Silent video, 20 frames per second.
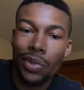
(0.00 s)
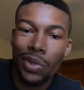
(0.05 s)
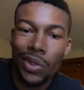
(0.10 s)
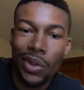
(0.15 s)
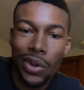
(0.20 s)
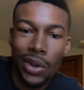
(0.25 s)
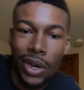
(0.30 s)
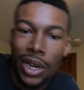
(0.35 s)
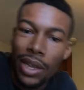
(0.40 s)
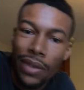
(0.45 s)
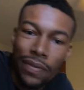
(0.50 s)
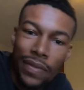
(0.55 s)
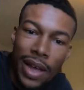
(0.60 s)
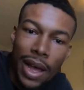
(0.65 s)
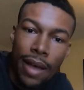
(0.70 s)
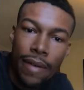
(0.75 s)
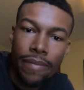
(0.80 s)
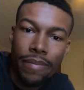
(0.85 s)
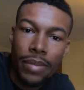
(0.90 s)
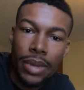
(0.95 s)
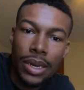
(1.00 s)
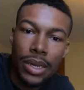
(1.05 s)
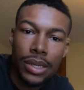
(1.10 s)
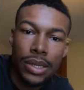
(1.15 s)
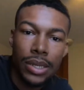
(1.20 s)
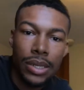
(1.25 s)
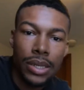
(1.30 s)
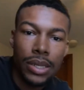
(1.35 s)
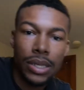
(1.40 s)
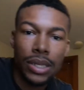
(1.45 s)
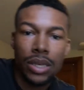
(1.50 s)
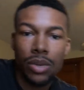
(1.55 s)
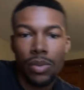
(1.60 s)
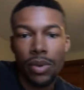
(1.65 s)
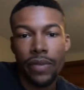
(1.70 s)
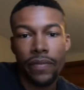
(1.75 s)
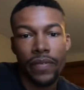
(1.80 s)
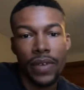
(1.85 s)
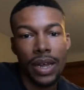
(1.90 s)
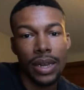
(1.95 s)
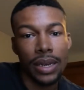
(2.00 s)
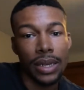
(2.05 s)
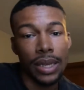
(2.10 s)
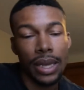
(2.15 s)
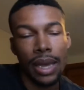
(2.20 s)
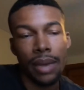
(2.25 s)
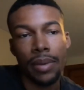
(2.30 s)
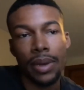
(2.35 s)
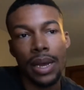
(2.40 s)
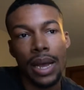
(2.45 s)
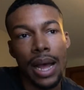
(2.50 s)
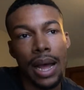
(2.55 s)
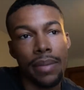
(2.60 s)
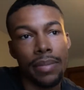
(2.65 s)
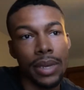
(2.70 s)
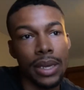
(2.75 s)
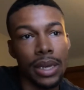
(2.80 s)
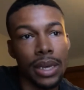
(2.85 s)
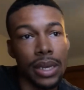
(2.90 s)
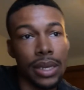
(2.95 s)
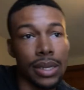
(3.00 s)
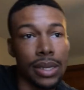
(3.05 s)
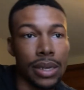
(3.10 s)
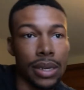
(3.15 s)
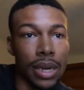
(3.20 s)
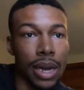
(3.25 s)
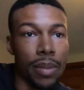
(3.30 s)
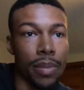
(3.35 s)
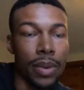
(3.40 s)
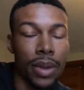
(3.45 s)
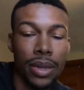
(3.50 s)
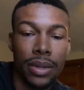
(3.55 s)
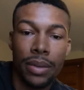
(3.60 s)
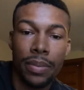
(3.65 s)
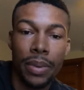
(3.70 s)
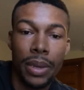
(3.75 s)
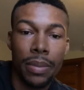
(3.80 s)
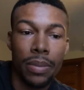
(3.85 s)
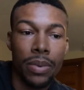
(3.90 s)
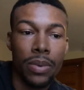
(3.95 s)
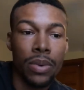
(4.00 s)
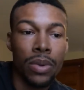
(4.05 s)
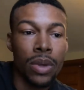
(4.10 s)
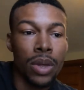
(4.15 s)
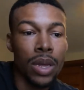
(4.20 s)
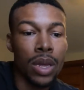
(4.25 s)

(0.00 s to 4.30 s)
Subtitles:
35 minutes until someone finally came and got me, and a couple other people